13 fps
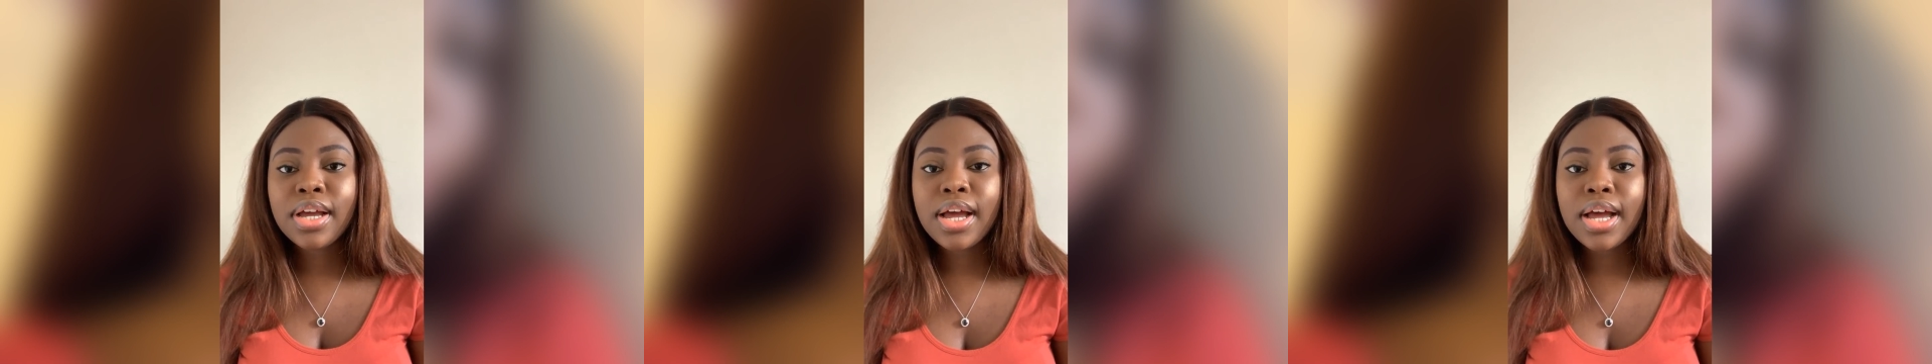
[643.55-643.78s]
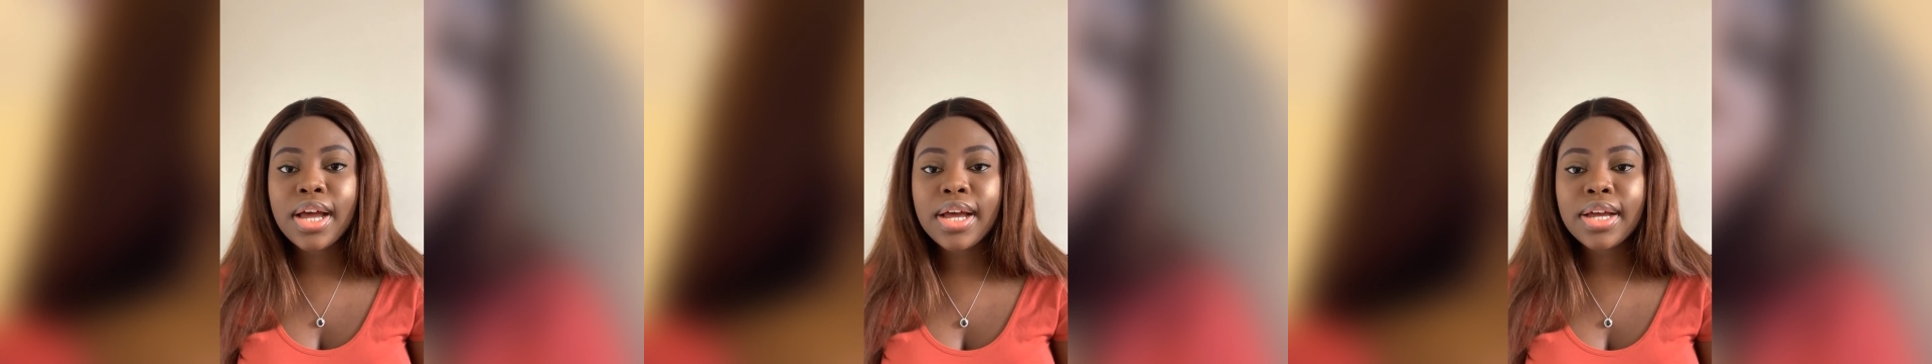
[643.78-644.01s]

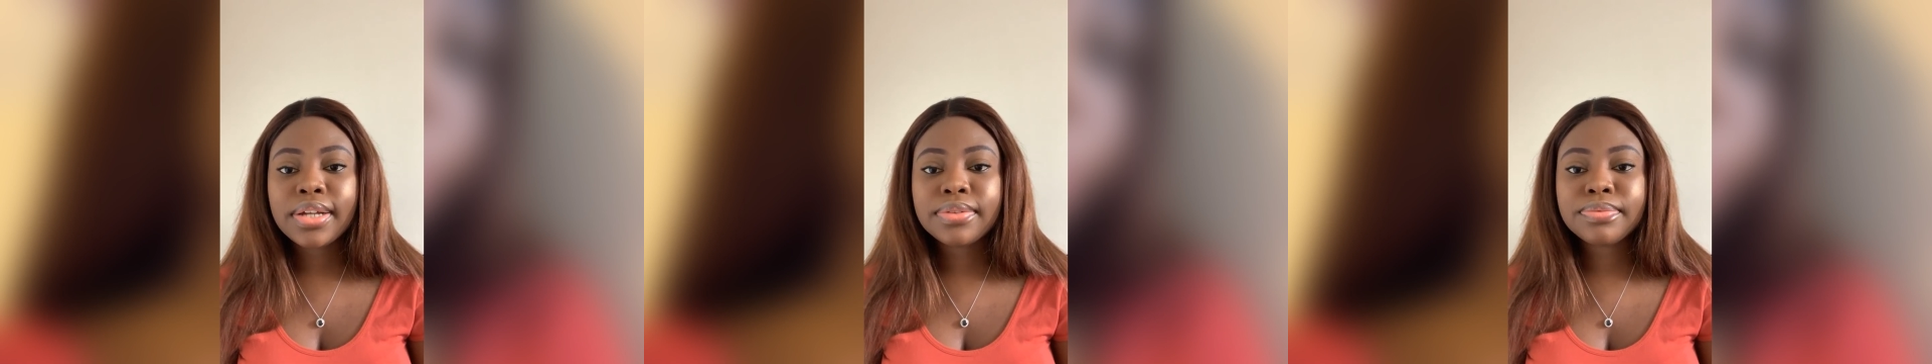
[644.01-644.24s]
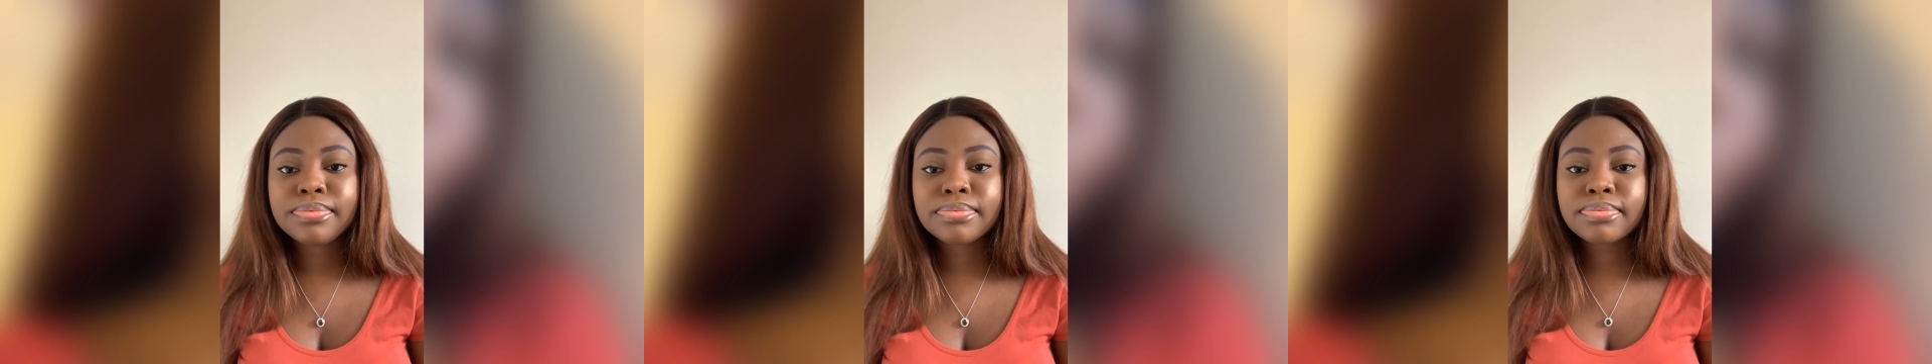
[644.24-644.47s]

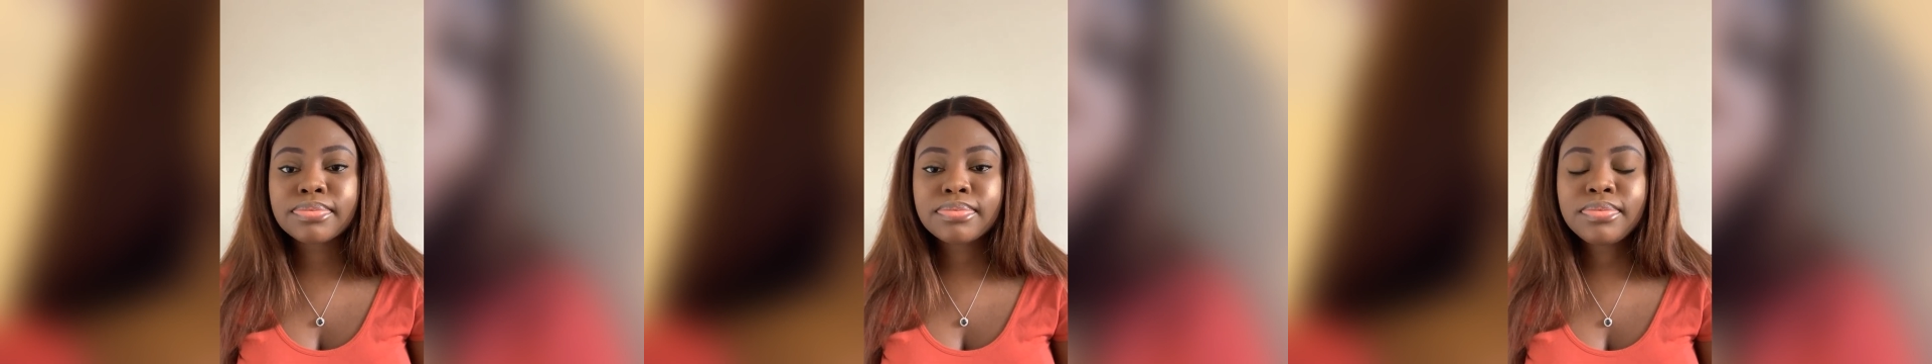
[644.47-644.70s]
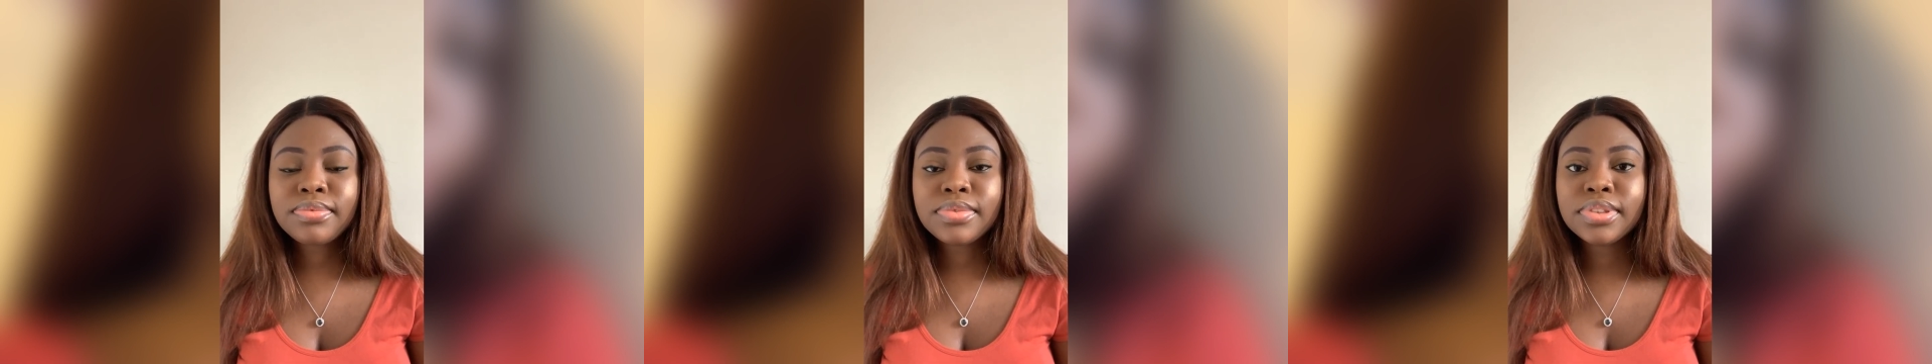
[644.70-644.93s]
And
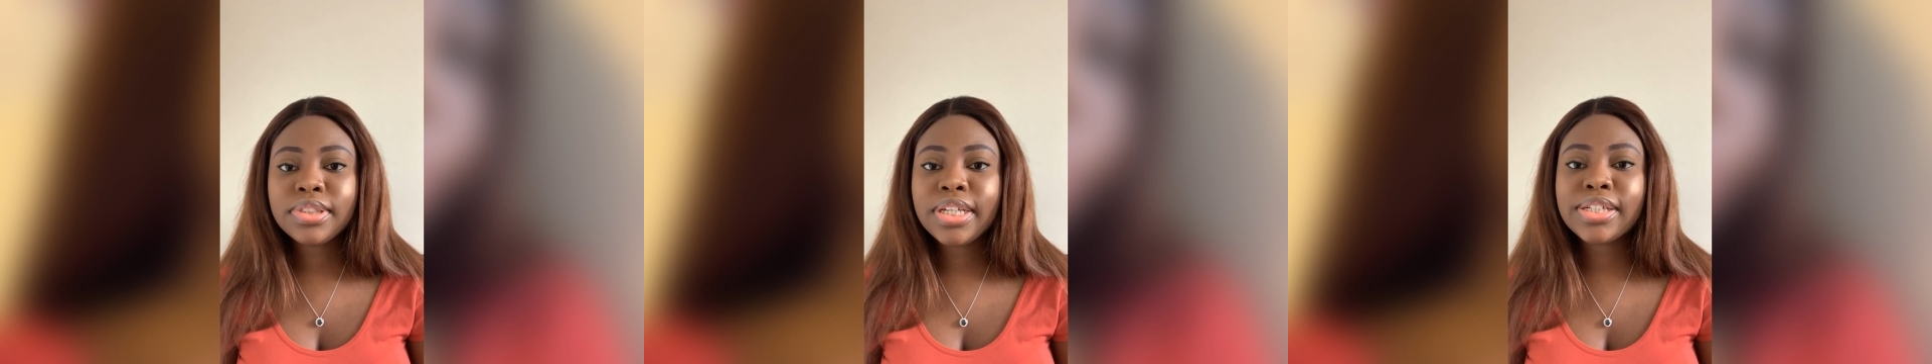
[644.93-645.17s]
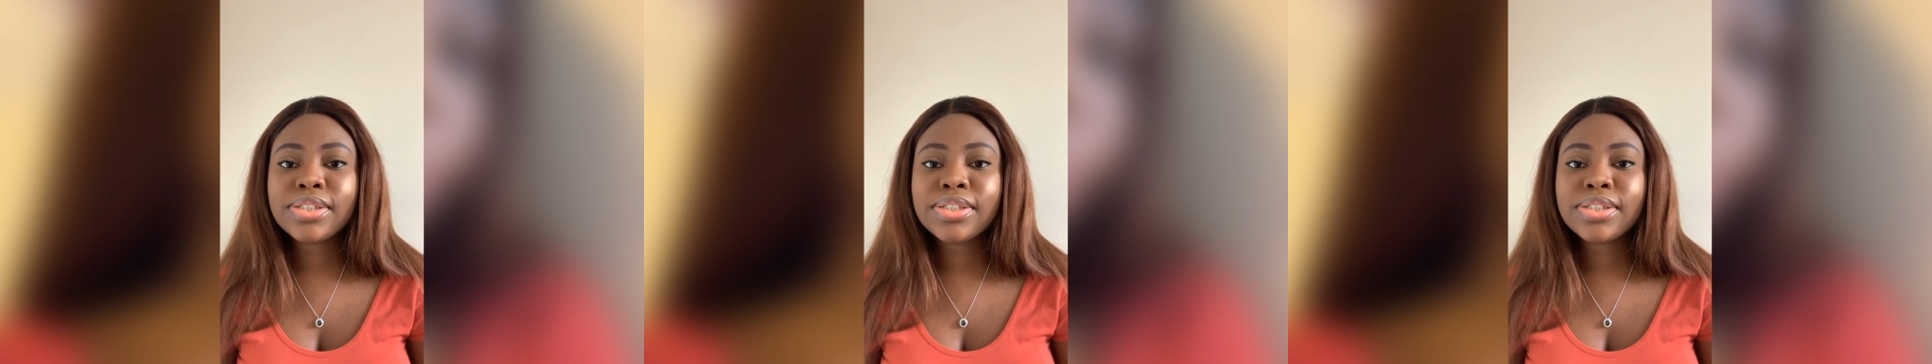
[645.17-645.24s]
yeah,